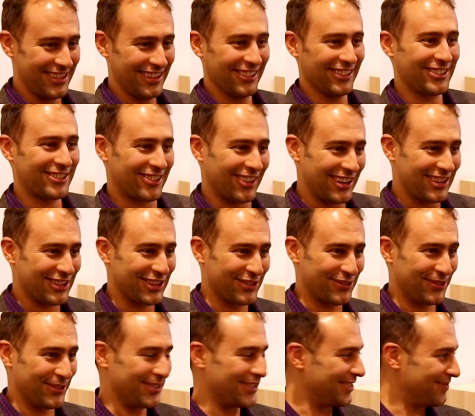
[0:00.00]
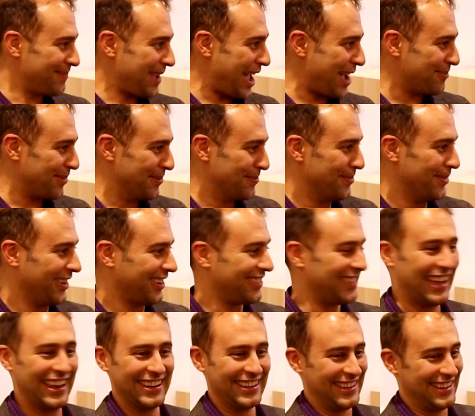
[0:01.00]
the illustrations for the mammal book,
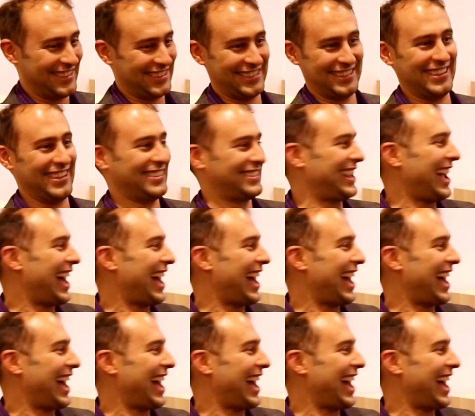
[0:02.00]
then it's